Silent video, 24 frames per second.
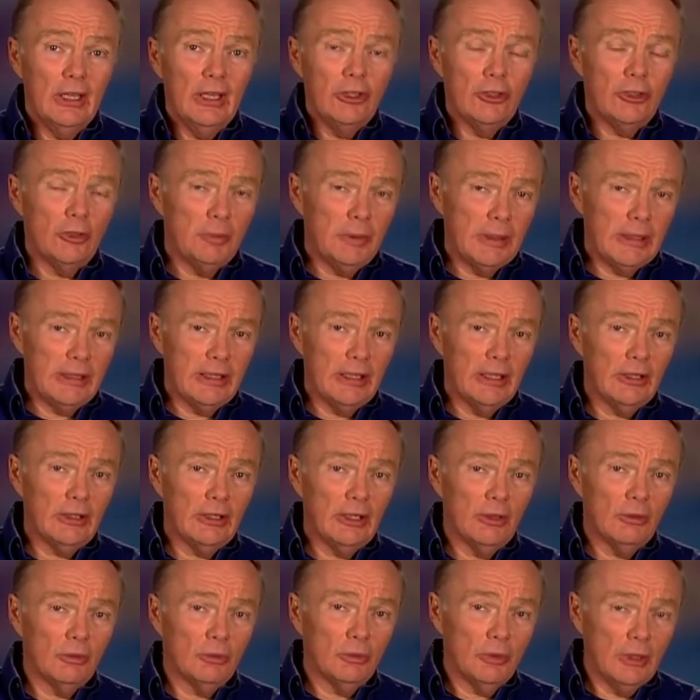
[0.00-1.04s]
to begin
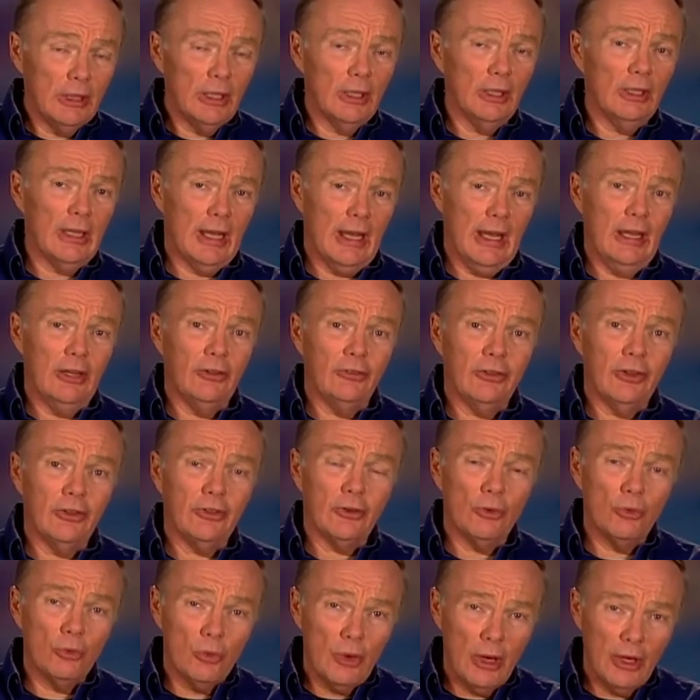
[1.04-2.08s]
to realize that
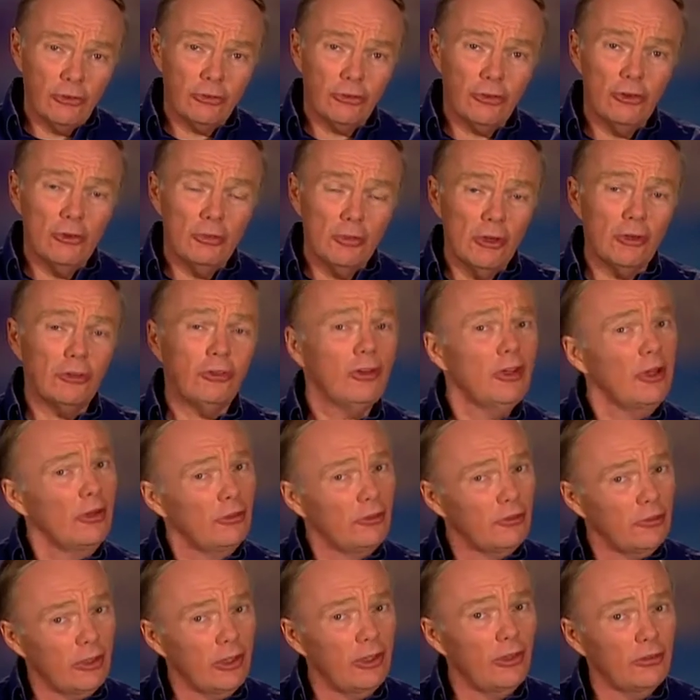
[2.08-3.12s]
the rescue mission of
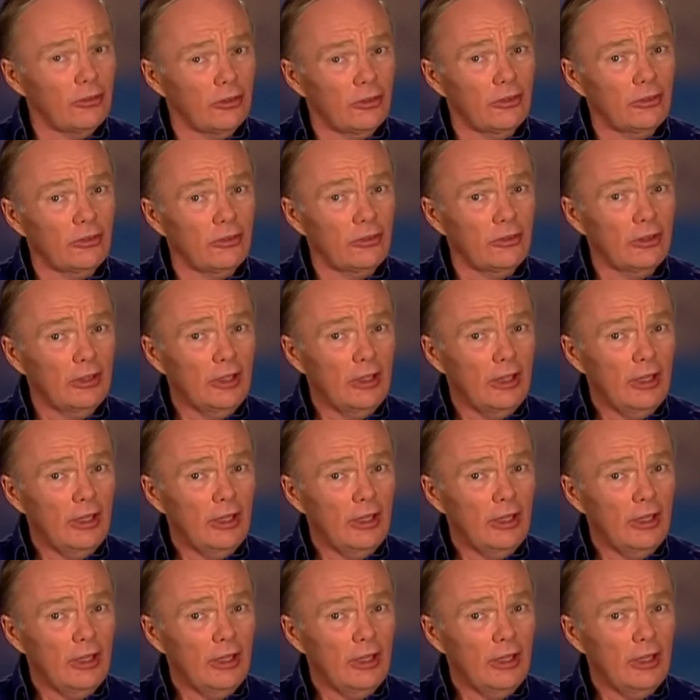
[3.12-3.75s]
Jesus,